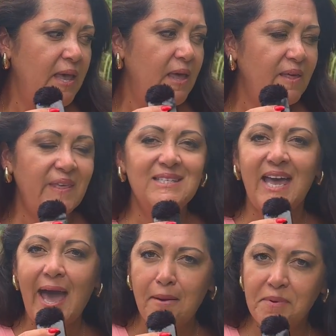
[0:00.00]
that's
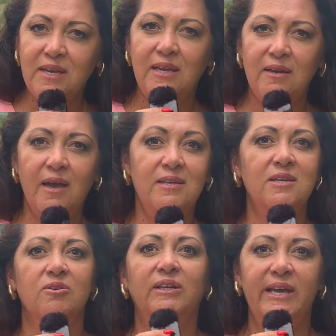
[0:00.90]
happening a
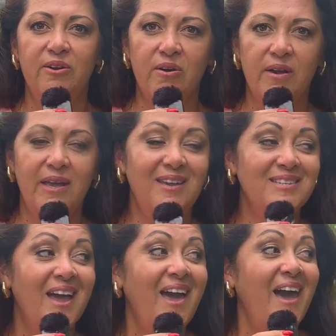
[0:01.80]
year later.
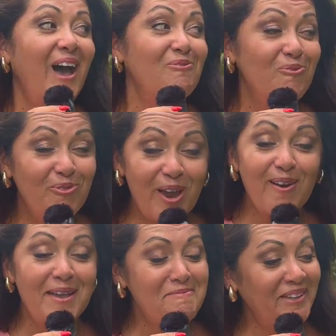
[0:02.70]
And I'm
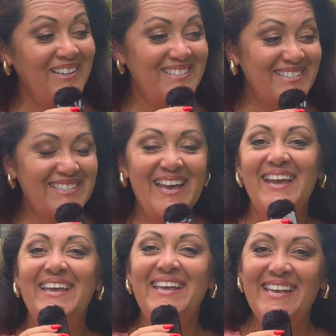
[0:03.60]
very pleased to
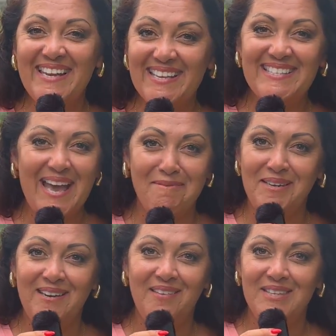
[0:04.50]
say it is
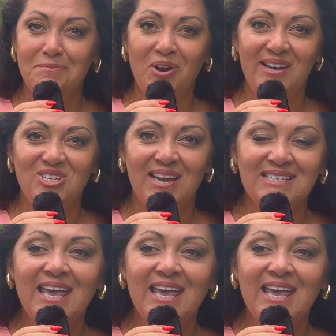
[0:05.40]
happening on this project.